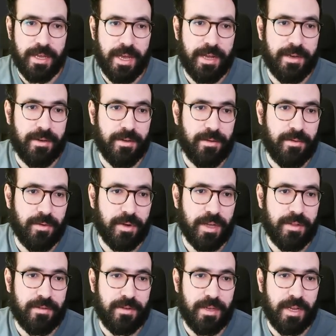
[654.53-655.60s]
and you
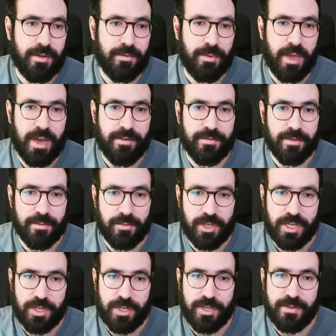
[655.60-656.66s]
can see that we have some
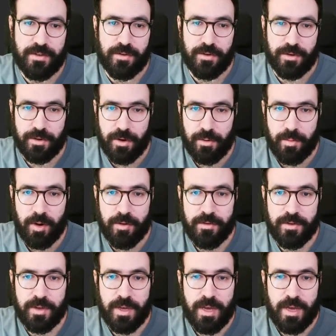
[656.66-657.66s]
changes on the Go mode.